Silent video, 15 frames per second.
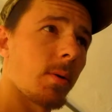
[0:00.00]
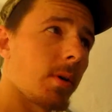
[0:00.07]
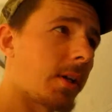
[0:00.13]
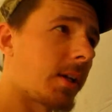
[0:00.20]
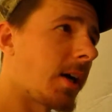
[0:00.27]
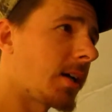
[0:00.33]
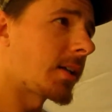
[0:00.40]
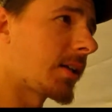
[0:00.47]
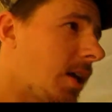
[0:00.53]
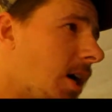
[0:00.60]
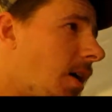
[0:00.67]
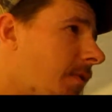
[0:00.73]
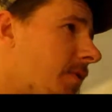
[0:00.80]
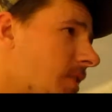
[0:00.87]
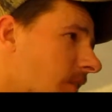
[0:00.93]
I got
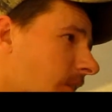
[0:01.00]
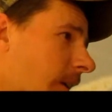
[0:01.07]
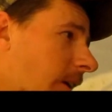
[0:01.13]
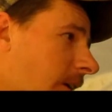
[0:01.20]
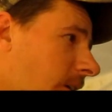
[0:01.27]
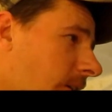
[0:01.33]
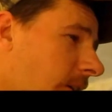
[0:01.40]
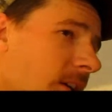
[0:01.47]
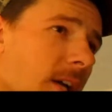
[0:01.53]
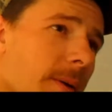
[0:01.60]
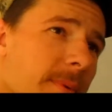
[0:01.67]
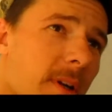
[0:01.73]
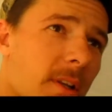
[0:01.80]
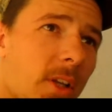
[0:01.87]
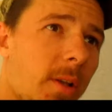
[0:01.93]
Calvin's layer cleaned up
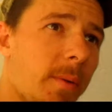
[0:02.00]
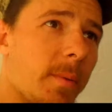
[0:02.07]
here a little